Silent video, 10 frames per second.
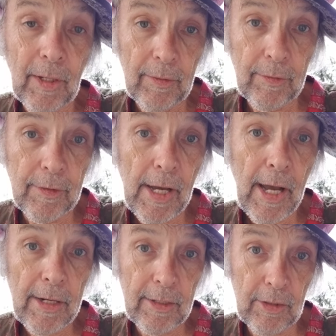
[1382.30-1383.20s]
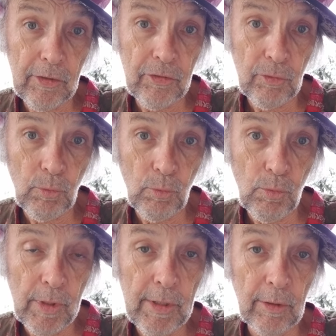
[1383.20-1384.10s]
That is
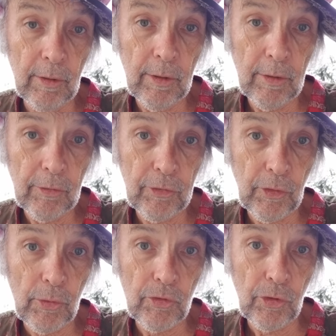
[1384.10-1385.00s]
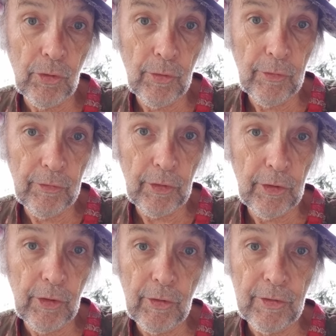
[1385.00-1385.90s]
real Social
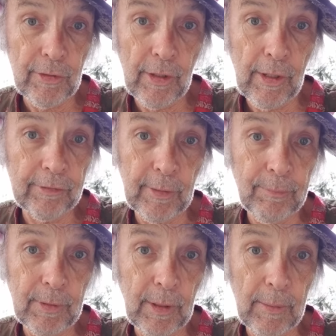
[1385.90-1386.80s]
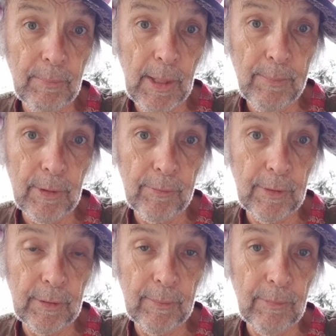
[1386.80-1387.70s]
Security. It's not something on paper
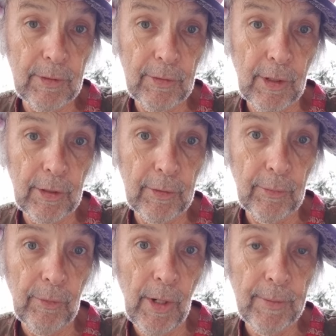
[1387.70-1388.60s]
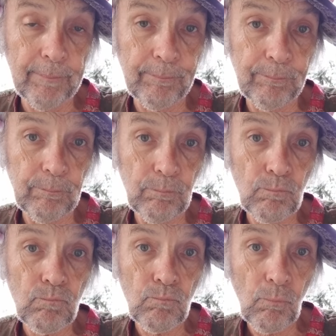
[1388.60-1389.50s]
that can be taken away.
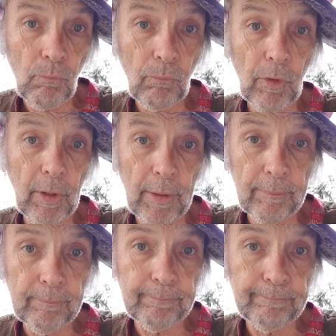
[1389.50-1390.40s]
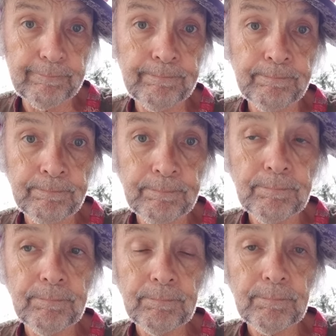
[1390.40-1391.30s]
Okay?
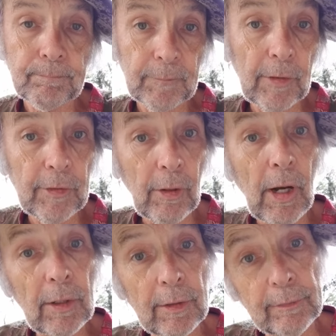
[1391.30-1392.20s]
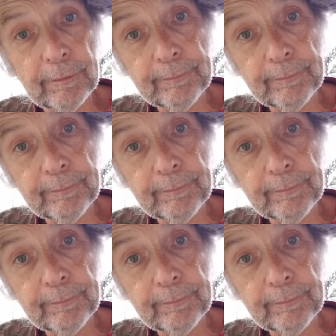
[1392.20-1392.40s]
That's how I live.